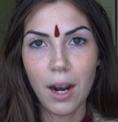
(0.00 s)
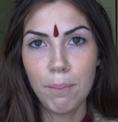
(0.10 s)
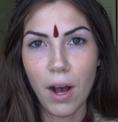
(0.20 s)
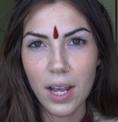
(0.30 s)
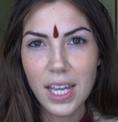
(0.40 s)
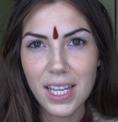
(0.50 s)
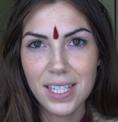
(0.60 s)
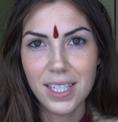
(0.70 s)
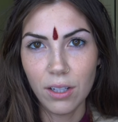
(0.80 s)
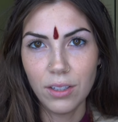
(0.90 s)
our body is
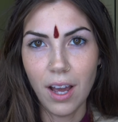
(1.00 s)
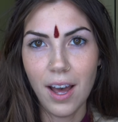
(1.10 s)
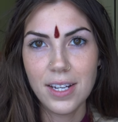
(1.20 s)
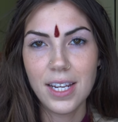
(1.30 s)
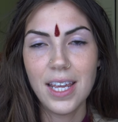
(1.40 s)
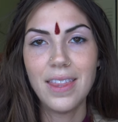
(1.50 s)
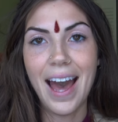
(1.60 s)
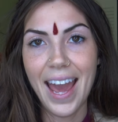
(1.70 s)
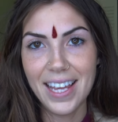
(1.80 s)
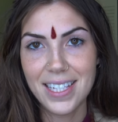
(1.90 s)
still not in the
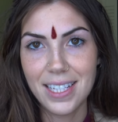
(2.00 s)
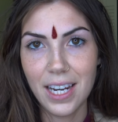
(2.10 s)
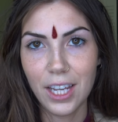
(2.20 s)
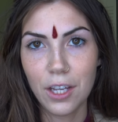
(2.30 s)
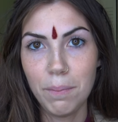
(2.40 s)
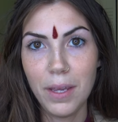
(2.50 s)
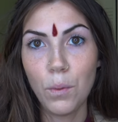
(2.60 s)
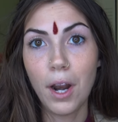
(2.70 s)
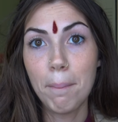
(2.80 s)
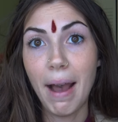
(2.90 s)
highest state it could be,
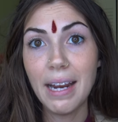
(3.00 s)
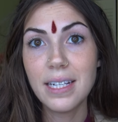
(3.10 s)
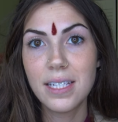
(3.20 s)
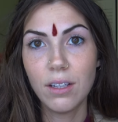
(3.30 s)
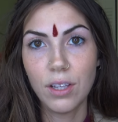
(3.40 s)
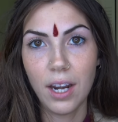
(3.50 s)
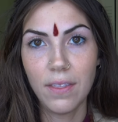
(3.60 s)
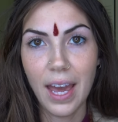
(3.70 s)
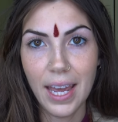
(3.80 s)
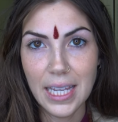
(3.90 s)
when our mind is still not
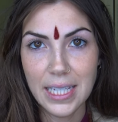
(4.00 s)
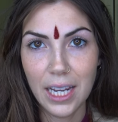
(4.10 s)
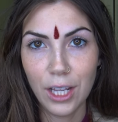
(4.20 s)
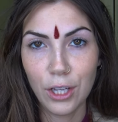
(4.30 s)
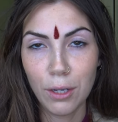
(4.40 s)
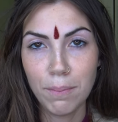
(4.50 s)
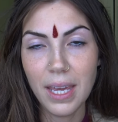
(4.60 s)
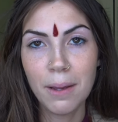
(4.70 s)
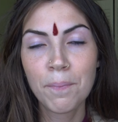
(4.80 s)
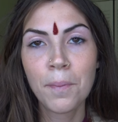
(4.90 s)
in the highest state it could
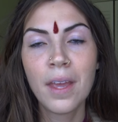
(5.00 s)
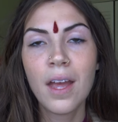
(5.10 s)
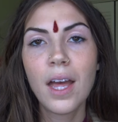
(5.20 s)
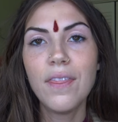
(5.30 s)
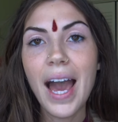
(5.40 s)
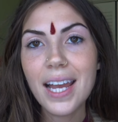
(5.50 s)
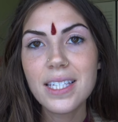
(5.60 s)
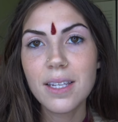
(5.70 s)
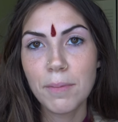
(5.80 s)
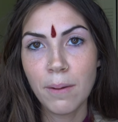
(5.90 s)
be. That
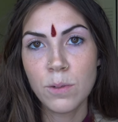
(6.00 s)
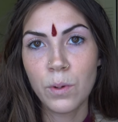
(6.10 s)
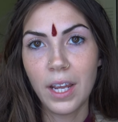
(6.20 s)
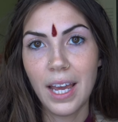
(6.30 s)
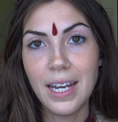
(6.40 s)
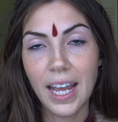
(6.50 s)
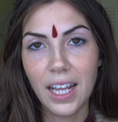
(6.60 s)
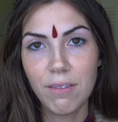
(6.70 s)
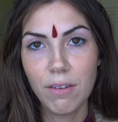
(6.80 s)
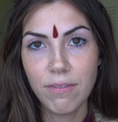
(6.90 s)
can sometimes bring a
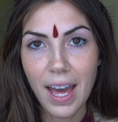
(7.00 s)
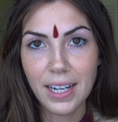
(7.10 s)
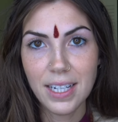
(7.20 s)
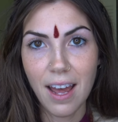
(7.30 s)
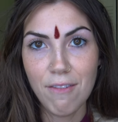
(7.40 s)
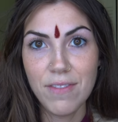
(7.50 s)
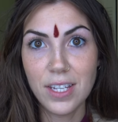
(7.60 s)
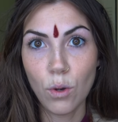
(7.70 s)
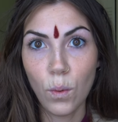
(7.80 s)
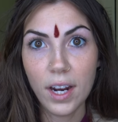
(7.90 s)
negative effect of
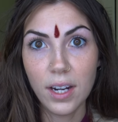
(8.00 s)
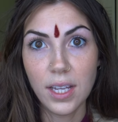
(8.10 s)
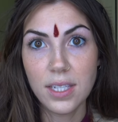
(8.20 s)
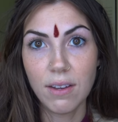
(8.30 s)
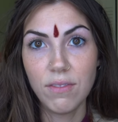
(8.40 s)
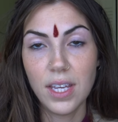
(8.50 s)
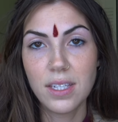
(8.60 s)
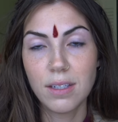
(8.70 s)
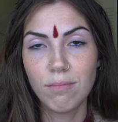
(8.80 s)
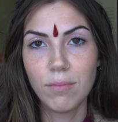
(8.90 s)
this awareness, of
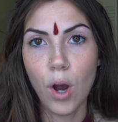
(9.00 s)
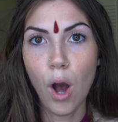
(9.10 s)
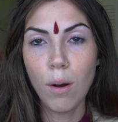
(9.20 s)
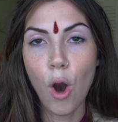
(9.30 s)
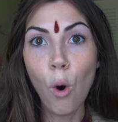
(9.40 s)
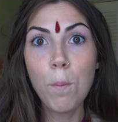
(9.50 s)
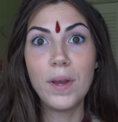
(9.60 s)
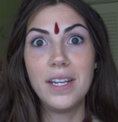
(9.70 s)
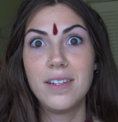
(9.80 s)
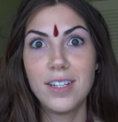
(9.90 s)
this
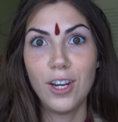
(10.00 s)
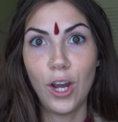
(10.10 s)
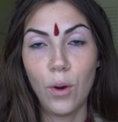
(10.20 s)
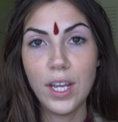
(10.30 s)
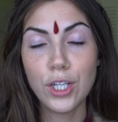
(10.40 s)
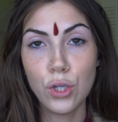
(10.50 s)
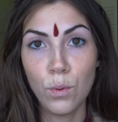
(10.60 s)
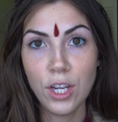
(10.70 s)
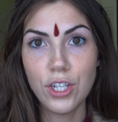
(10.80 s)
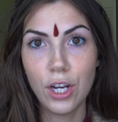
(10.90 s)
opened,
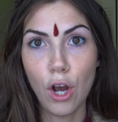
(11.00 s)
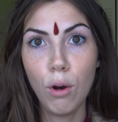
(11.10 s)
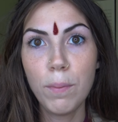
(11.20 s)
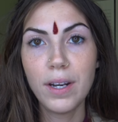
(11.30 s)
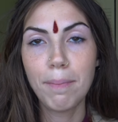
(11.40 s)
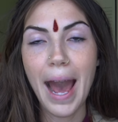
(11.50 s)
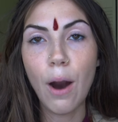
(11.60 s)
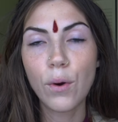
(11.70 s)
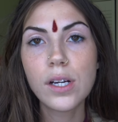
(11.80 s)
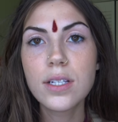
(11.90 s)
intuition, opened
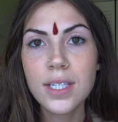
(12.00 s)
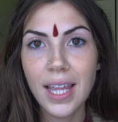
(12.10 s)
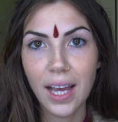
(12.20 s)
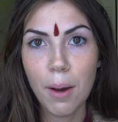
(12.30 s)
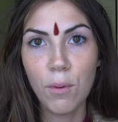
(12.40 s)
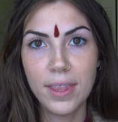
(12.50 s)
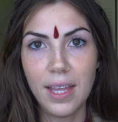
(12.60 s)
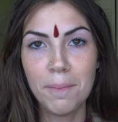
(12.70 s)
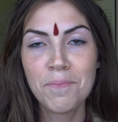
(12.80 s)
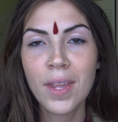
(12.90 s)
powers that come with
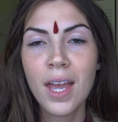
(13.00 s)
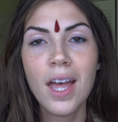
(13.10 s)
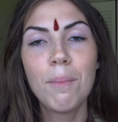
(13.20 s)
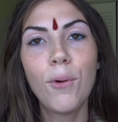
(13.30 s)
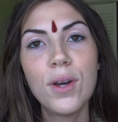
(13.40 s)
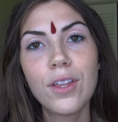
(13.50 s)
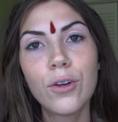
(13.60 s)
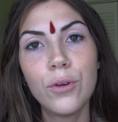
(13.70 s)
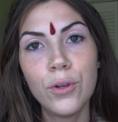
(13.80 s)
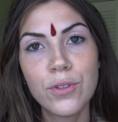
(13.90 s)
it. But with a
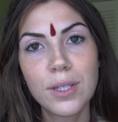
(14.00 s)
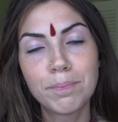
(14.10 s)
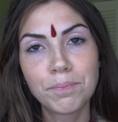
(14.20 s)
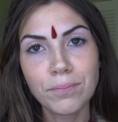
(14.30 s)
guru's